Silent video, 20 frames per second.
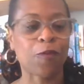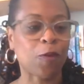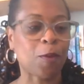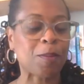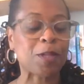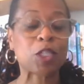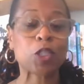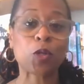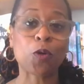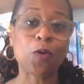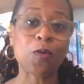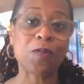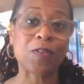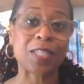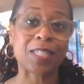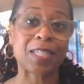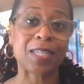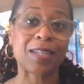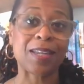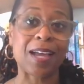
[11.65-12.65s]
from a school
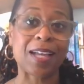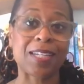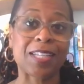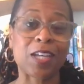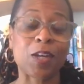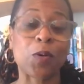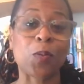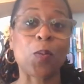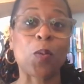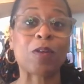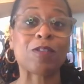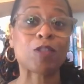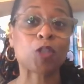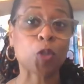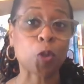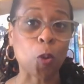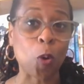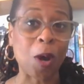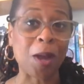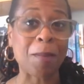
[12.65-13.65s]
visit I did with
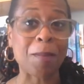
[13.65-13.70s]
Troy